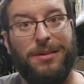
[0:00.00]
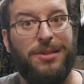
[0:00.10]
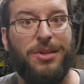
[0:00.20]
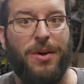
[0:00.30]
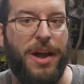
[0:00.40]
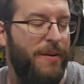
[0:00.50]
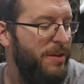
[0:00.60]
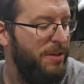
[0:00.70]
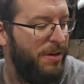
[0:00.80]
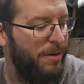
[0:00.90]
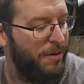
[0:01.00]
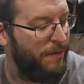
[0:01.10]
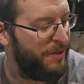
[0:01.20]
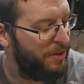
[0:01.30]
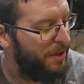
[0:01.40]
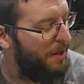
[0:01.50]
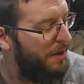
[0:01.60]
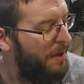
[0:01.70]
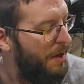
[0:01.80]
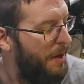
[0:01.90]
Still have it, you know, obviously.
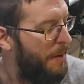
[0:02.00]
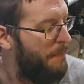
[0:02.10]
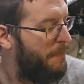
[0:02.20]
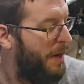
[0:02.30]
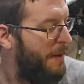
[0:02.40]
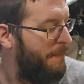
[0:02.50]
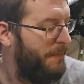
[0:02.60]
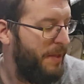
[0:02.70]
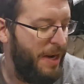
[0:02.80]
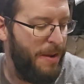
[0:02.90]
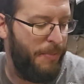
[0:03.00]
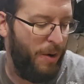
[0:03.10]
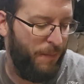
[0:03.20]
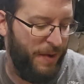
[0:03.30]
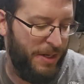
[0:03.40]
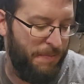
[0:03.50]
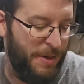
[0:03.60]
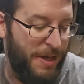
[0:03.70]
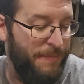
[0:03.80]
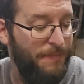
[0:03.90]
But it ain't perfect,
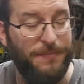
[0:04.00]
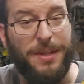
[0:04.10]
but